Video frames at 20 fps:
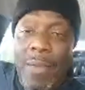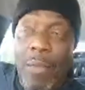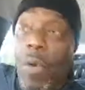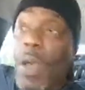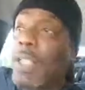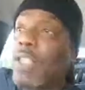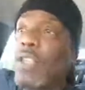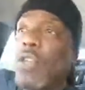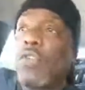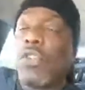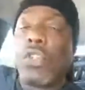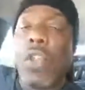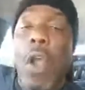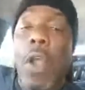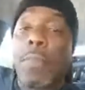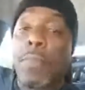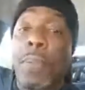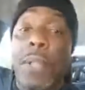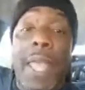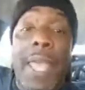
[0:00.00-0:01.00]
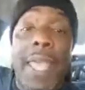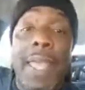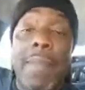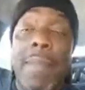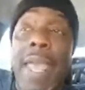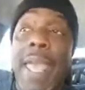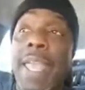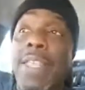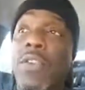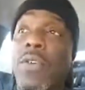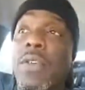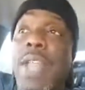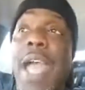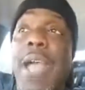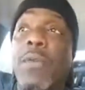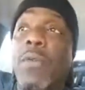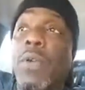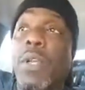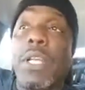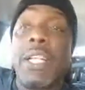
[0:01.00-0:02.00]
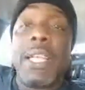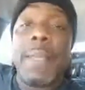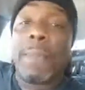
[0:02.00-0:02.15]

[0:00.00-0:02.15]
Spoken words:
Once you start playing, man, you're not really